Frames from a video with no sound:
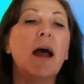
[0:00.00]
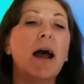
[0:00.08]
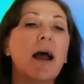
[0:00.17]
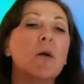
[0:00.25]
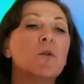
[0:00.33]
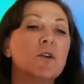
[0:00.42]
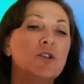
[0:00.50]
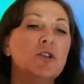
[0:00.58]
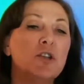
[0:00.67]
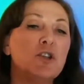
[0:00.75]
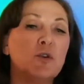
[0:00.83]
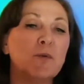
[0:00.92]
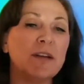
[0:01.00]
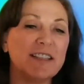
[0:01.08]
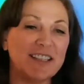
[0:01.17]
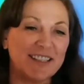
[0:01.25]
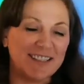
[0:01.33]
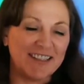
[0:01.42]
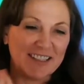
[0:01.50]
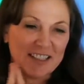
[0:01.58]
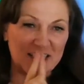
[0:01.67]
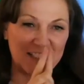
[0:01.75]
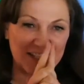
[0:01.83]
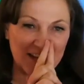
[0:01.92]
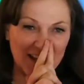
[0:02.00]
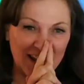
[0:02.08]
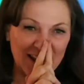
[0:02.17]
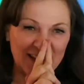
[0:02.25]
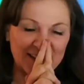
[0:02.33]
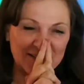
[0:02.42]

I want you to do it today.